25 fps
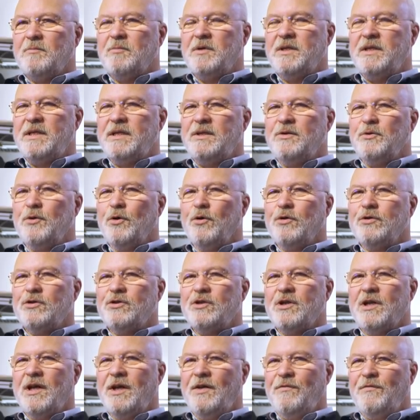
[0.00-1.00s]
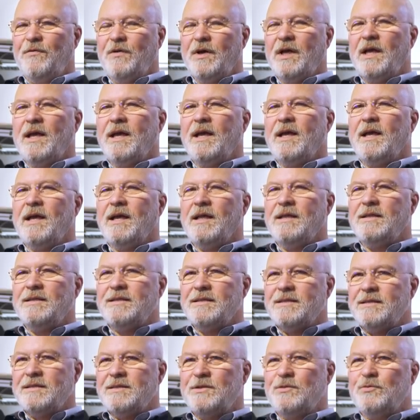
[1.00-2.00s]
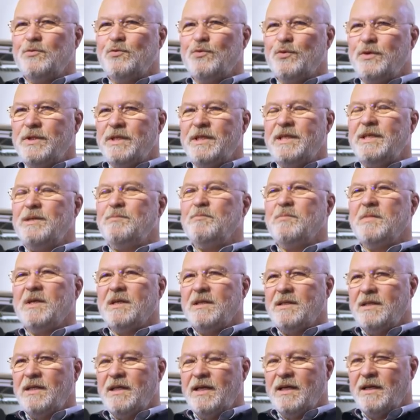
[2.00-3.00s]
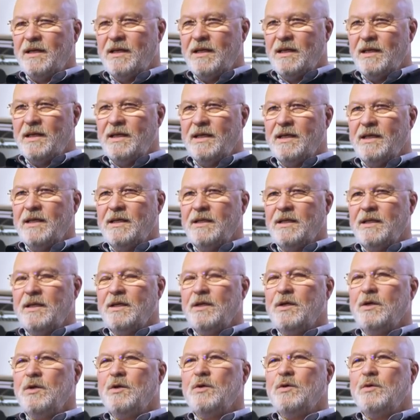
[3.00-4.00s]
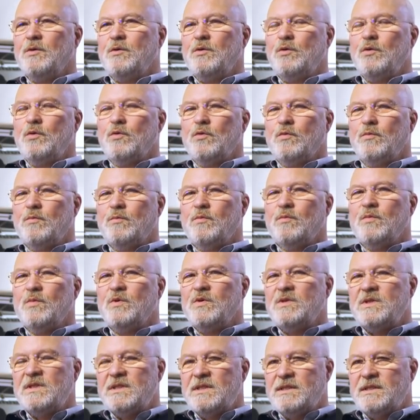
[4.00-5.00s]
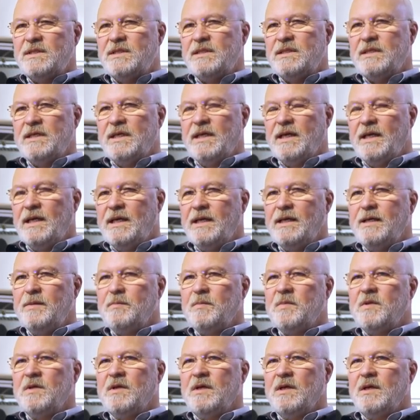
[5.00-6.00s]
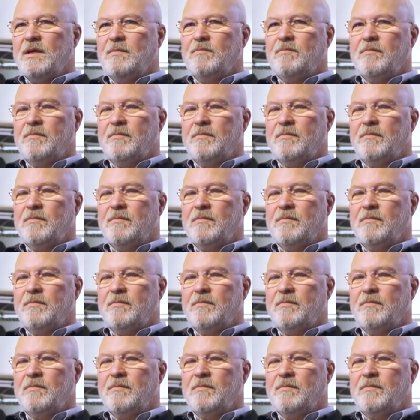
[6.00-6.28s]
You just can't explain the Nordschleife to anyone. They have to experience it.